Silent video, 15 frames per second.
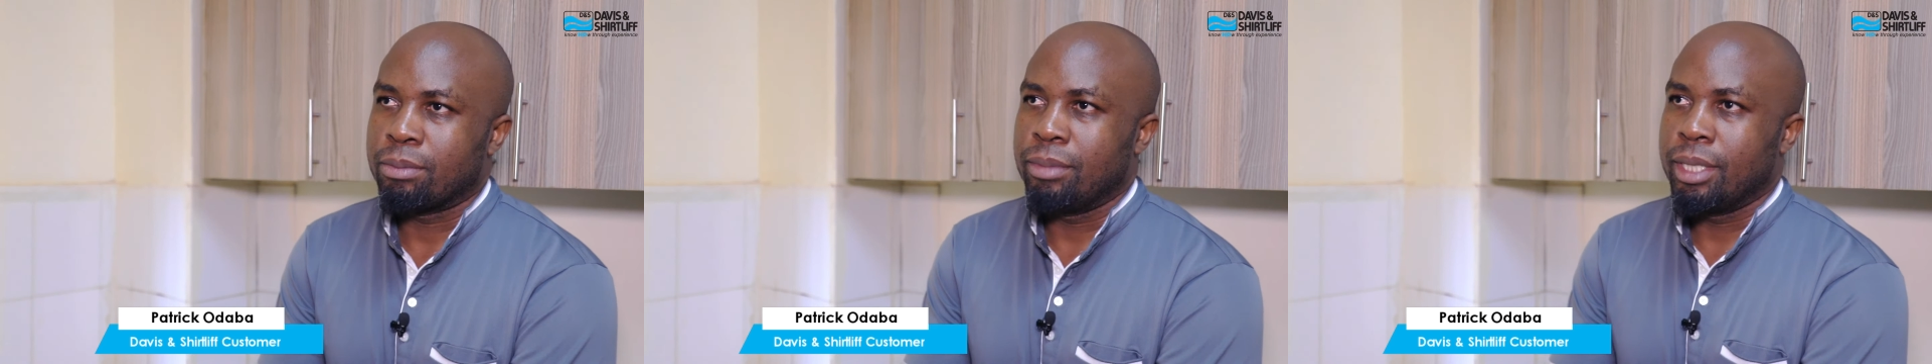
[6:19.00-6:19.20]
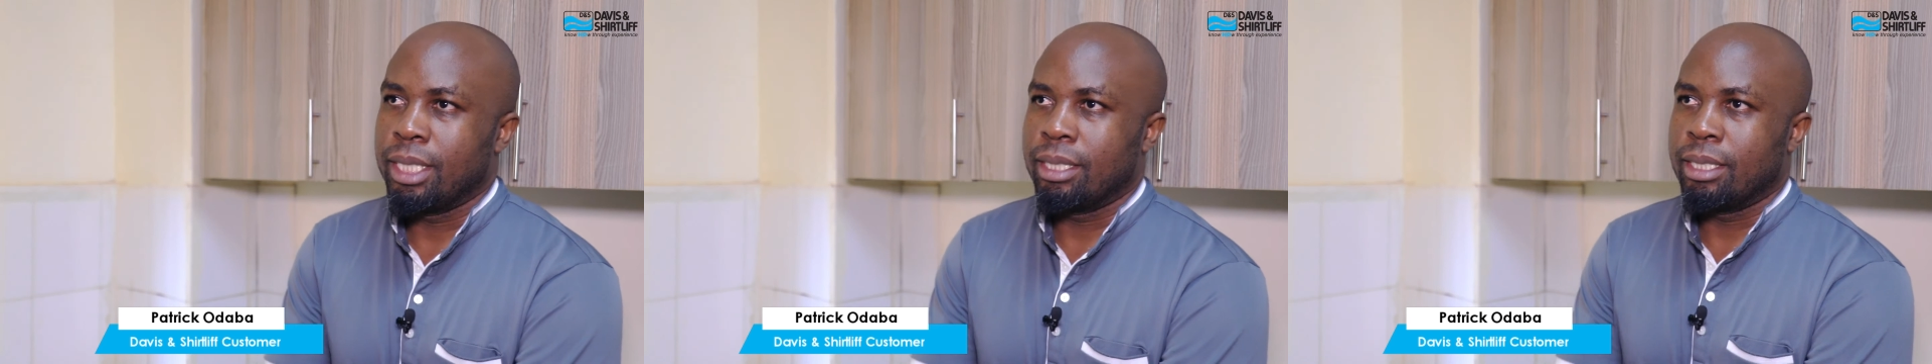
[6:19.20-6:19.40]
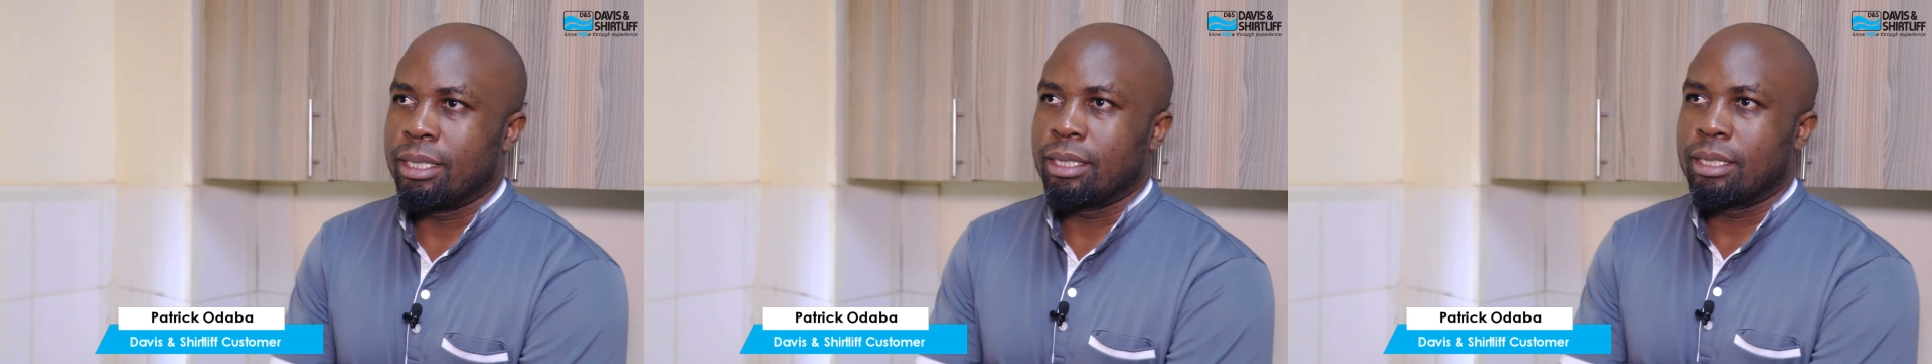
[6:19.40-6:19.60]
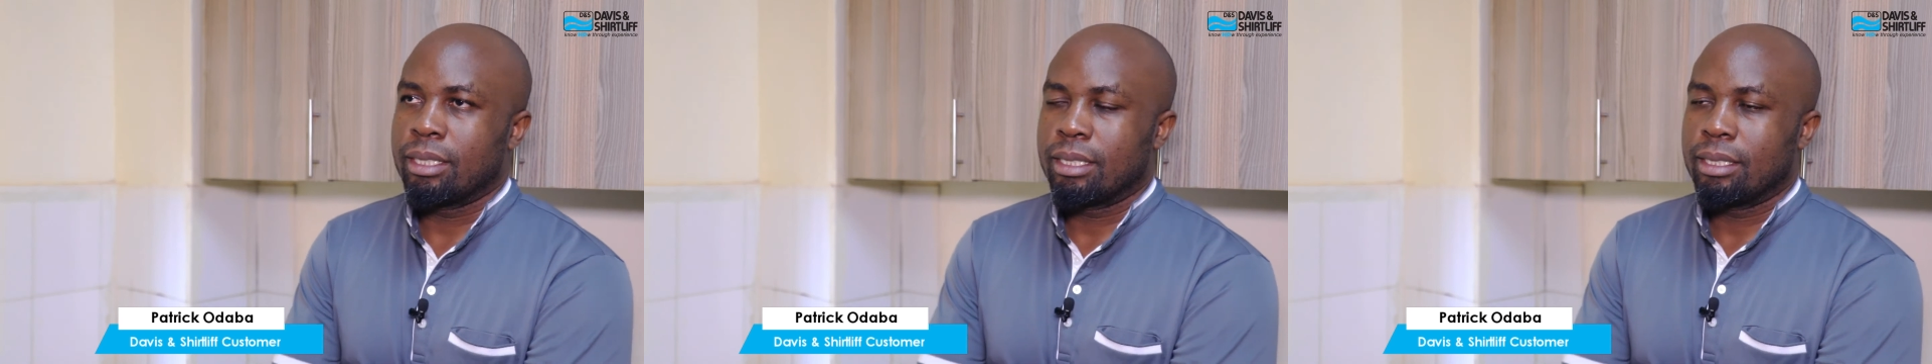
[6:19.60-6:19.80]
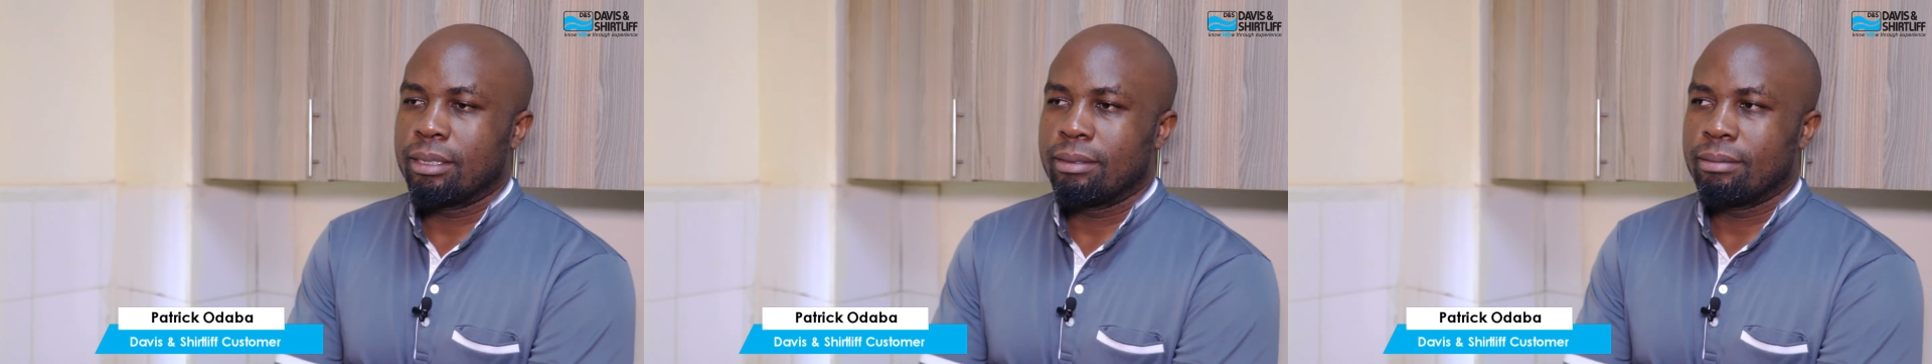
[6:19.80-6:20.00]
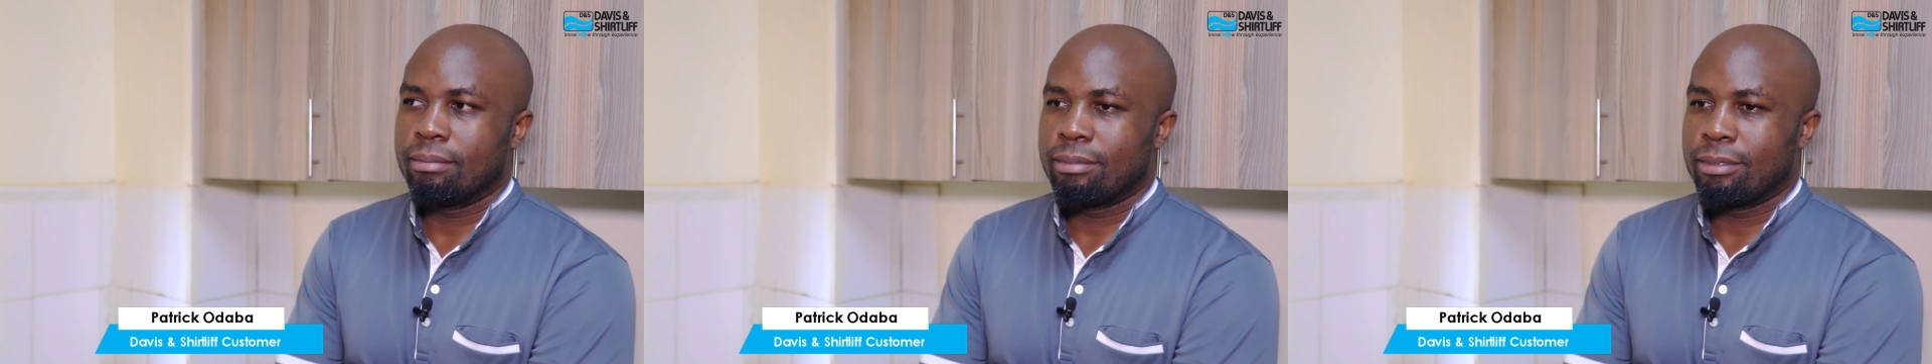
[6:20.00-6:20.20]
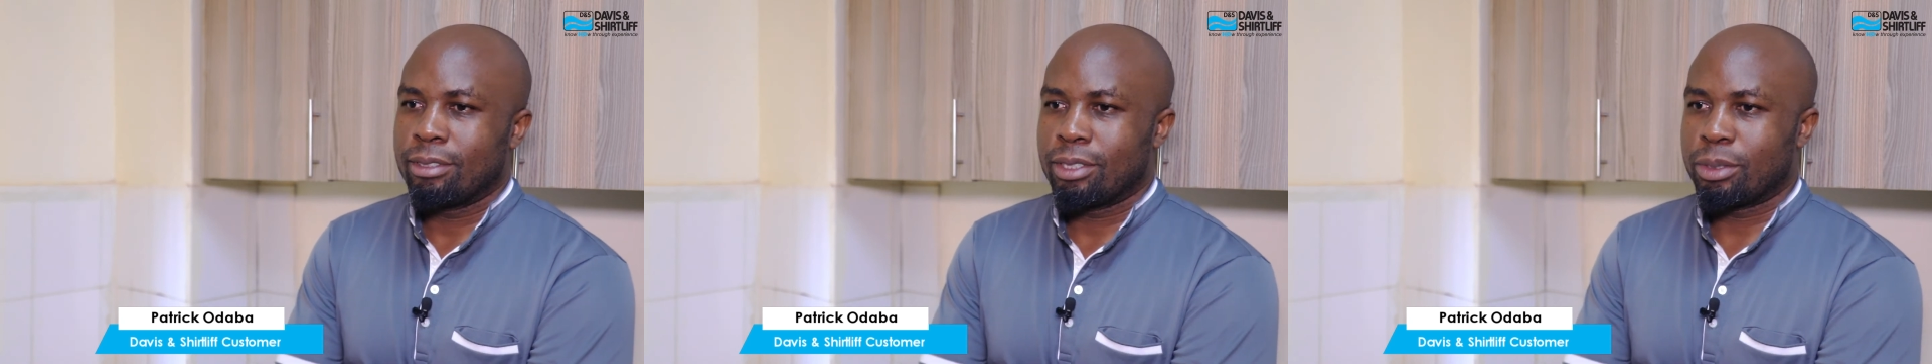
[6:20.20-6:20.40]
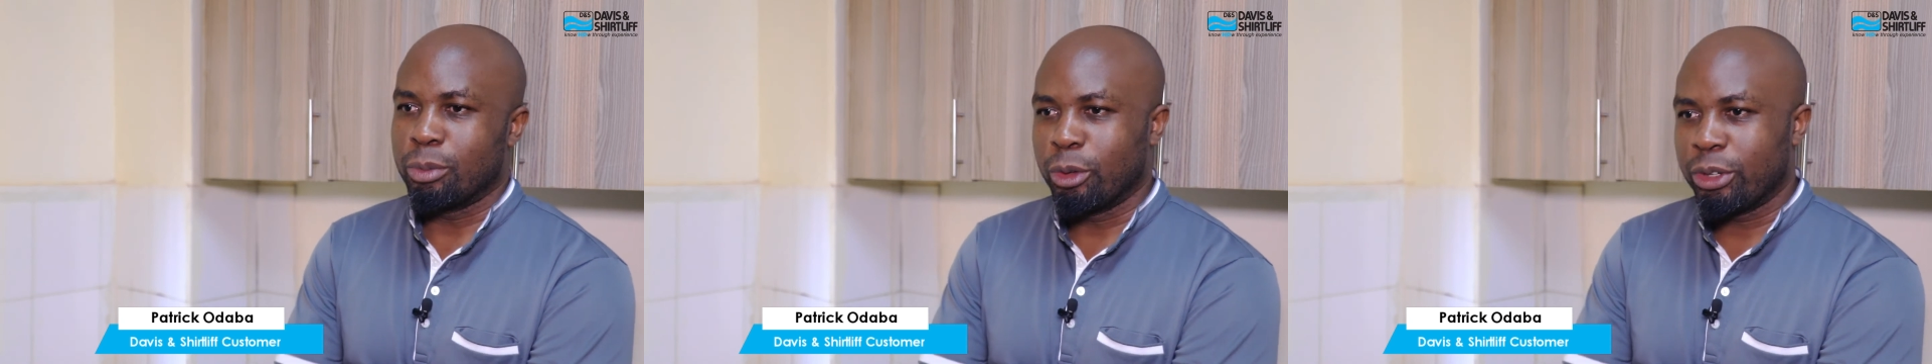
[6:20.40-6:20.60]
been
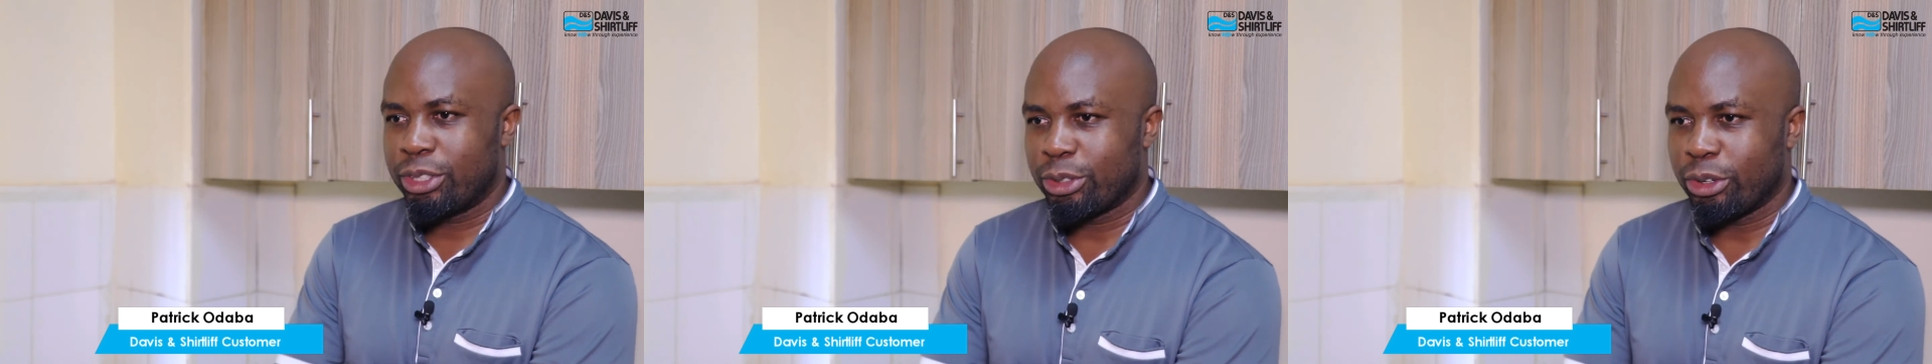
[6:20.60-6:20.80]
smooth